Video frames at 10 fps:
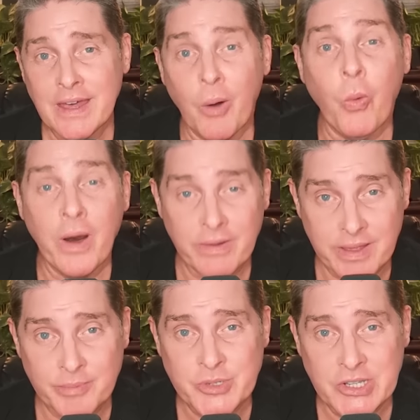
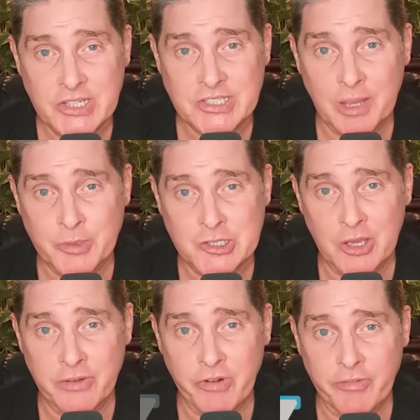Welcome to this
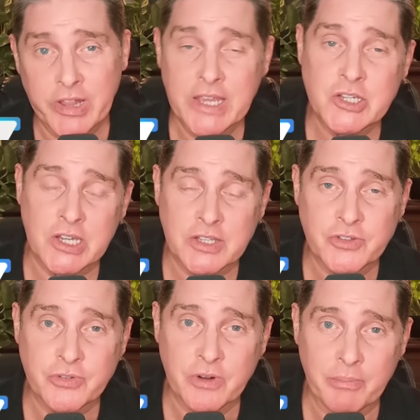episode of Revelations
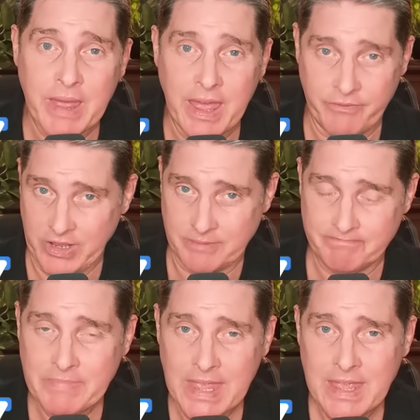from Heaven.
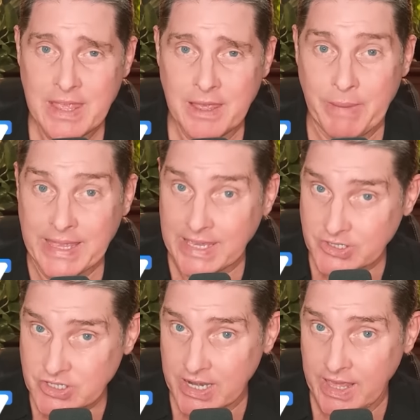My
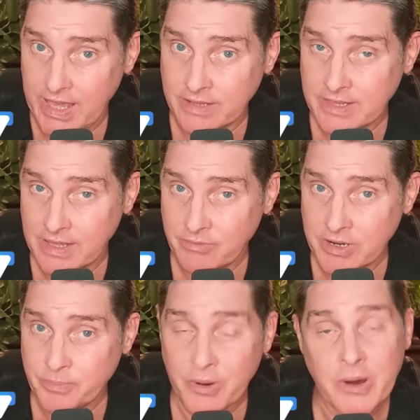guest today, Anthony
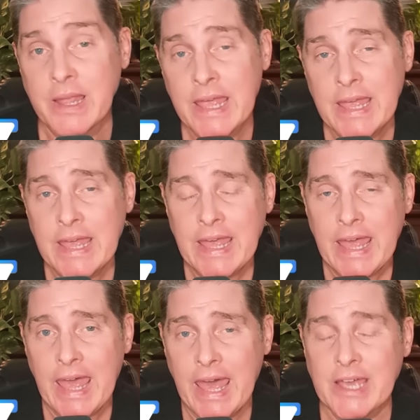Reedberg,
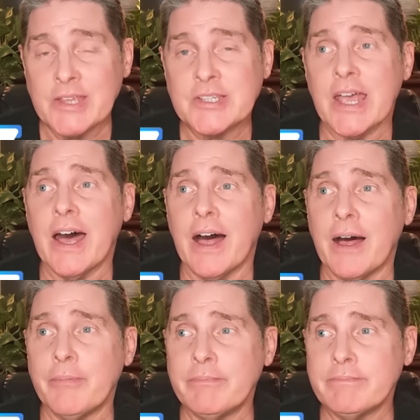has,
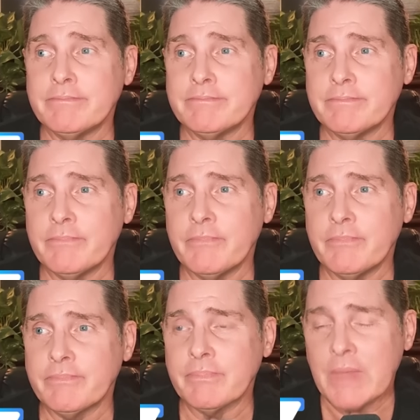um,
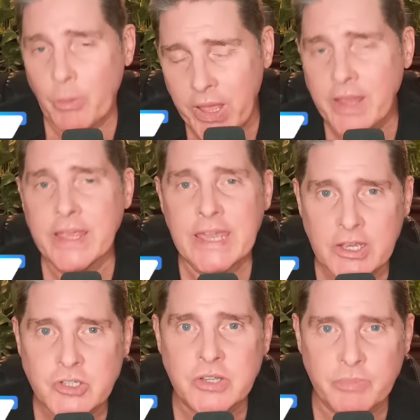well, he
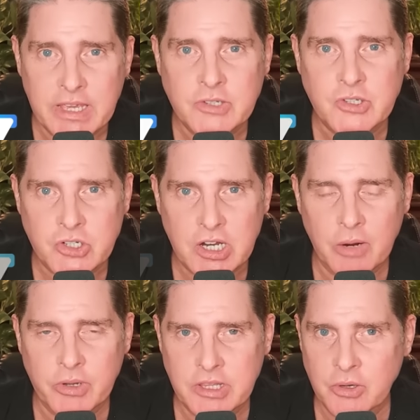has some things to share
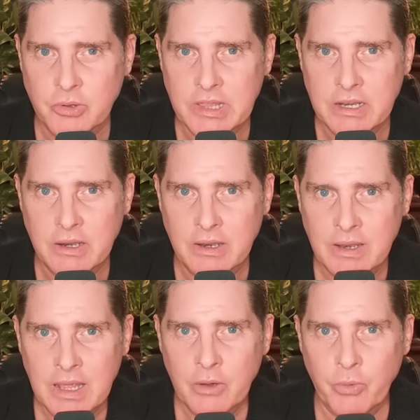with you that,
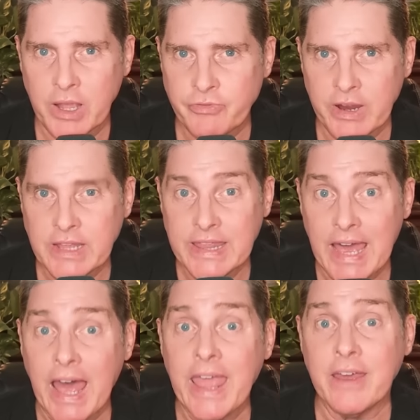quite frankly,
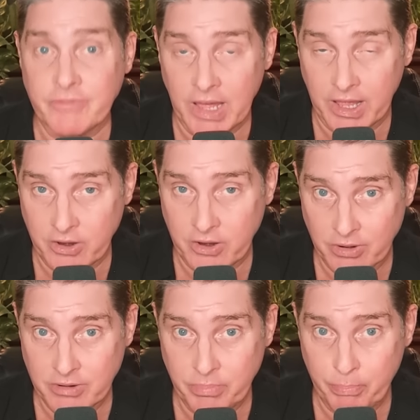I have not
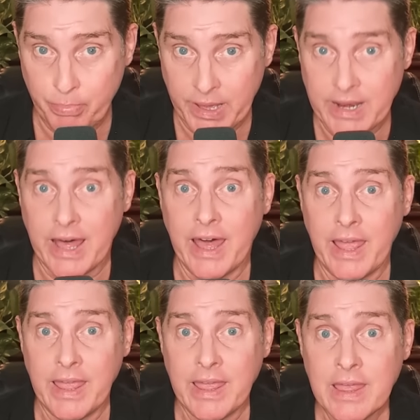heard, but
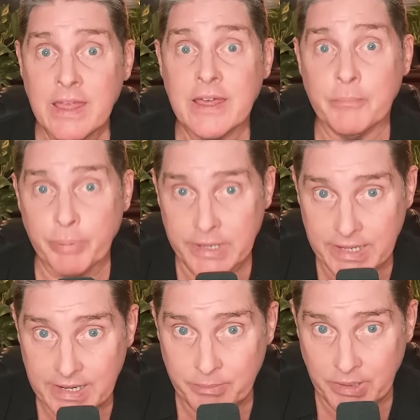I
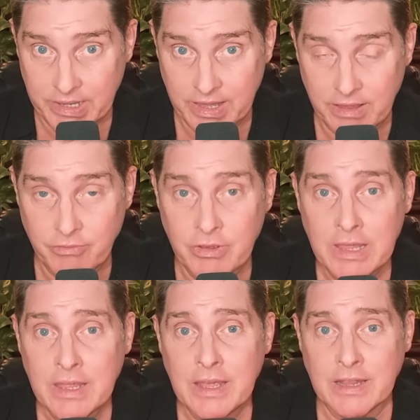completely believe
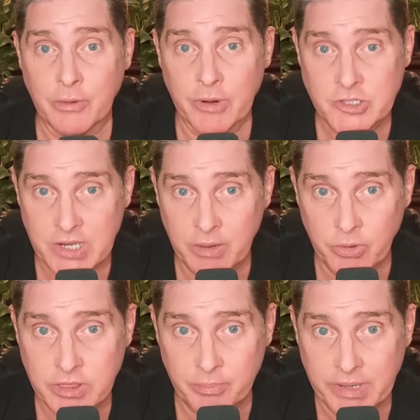they resonate
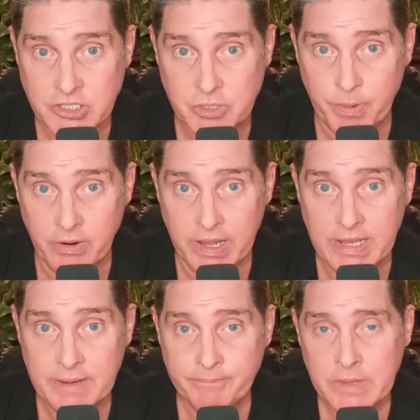within my
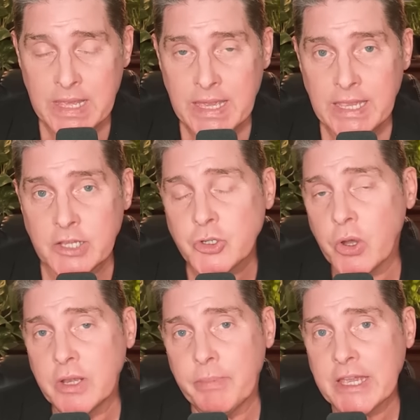spirit. He's
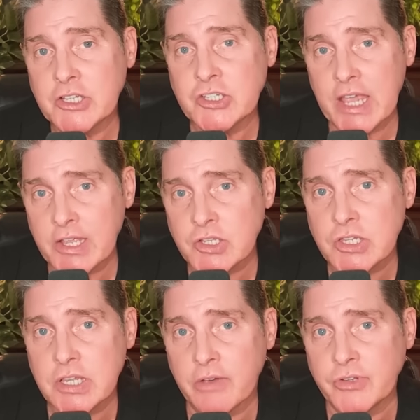going to make
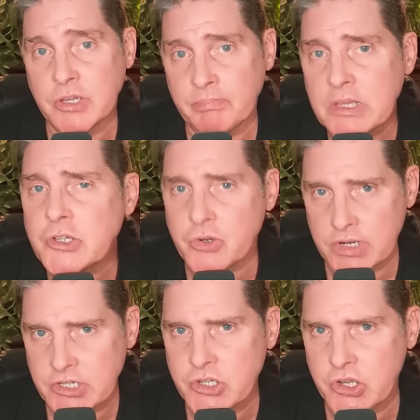sense of some
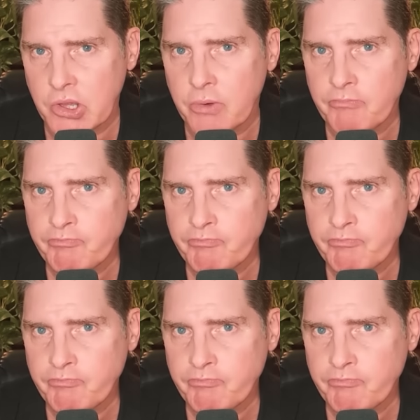mysteries to you